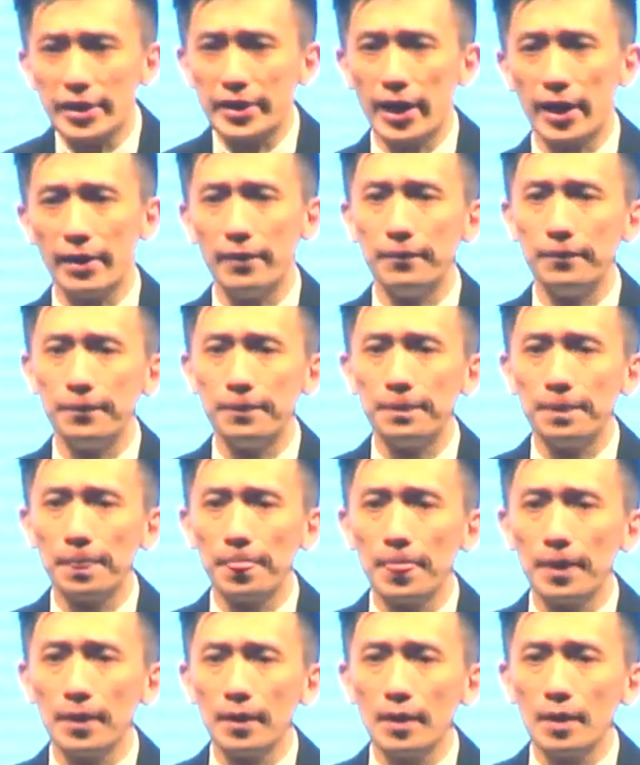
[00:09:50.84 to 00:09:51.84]
like that.
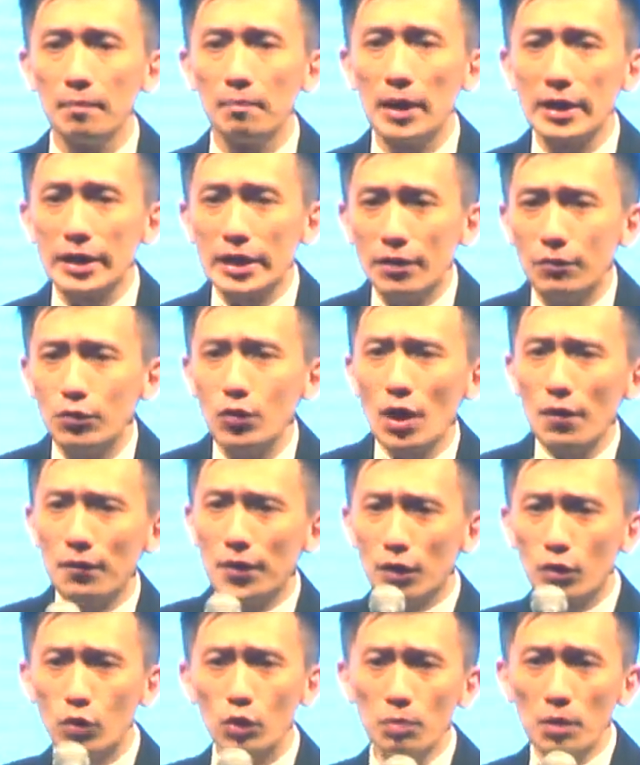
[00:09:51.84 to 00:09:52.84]
But if you have
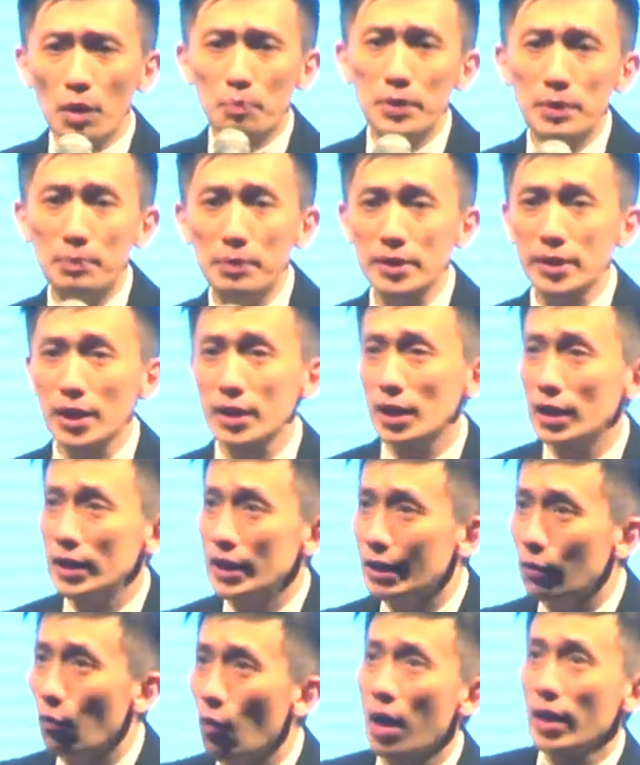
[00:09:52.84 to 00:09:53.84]
a group of people
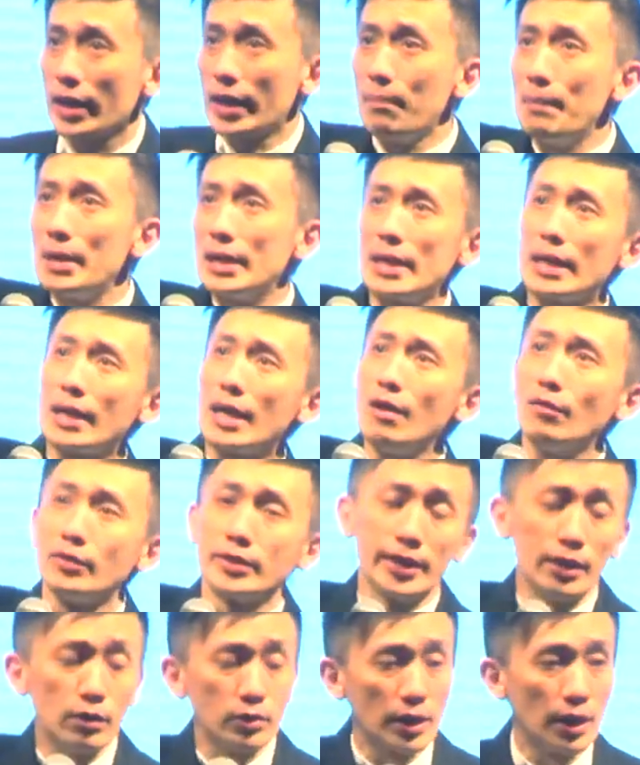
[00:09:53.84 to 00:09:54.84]
suddenly, can make that kind of
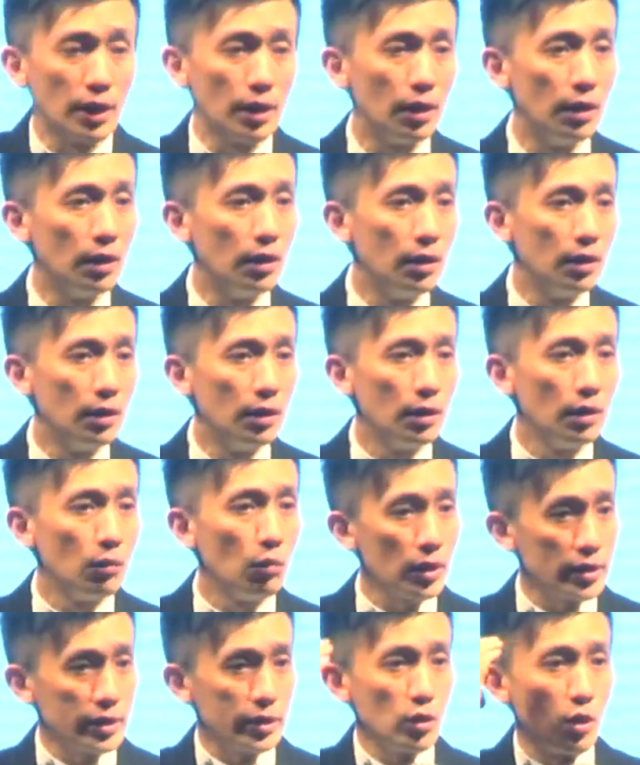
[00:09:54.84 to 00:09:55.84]
sales,
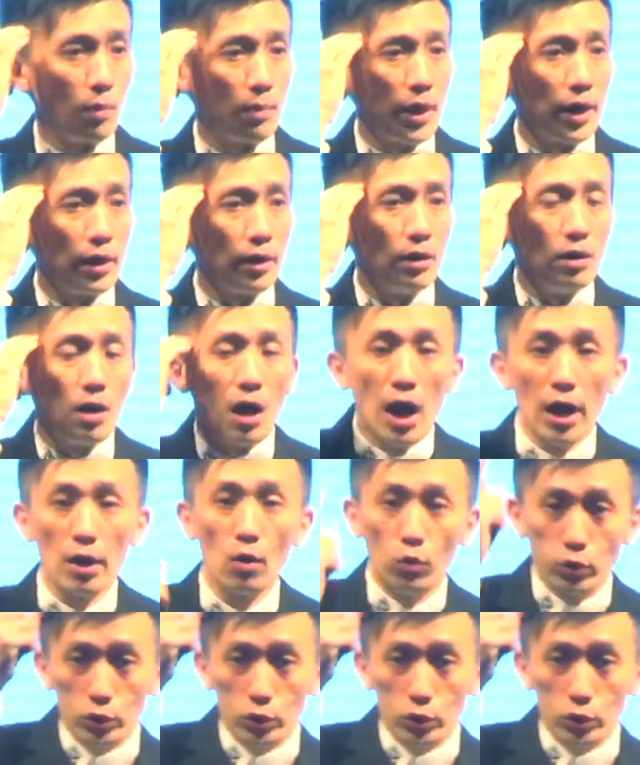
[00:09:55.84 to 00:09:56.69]
what is in your mind? I